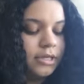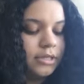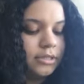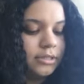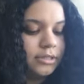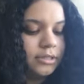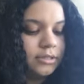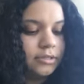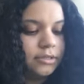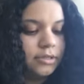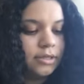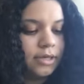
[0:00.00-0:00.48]

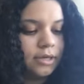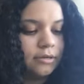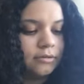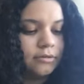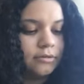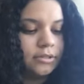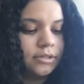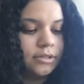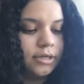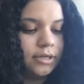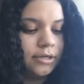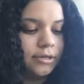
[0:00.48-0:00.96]
Sister
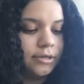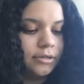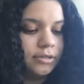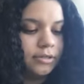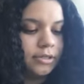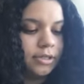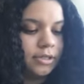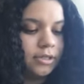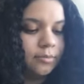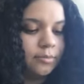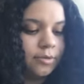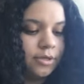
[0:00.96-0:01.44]
Outsider
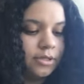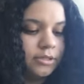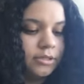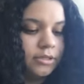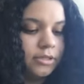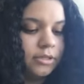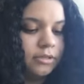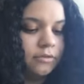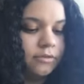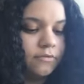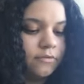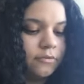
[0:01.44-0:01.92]
celebrates
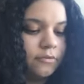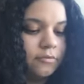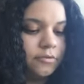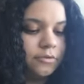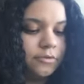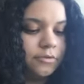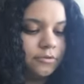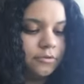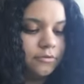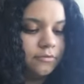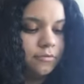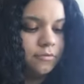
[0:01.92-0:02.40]
an
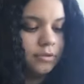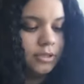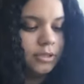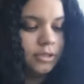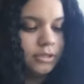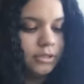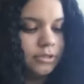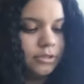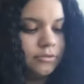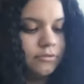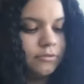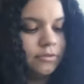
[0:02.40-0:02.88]
influential voice
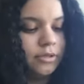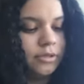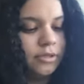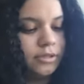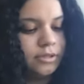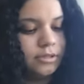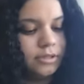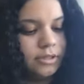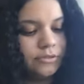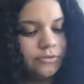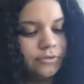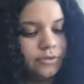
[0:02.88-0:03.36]
in
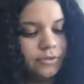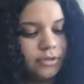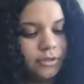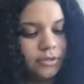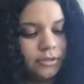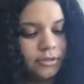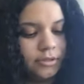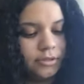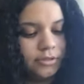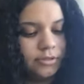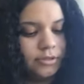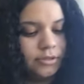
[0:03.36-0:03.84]
20th century
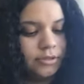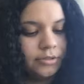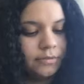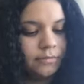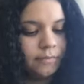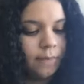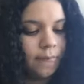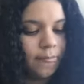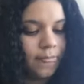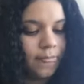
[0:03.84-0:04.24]
literature.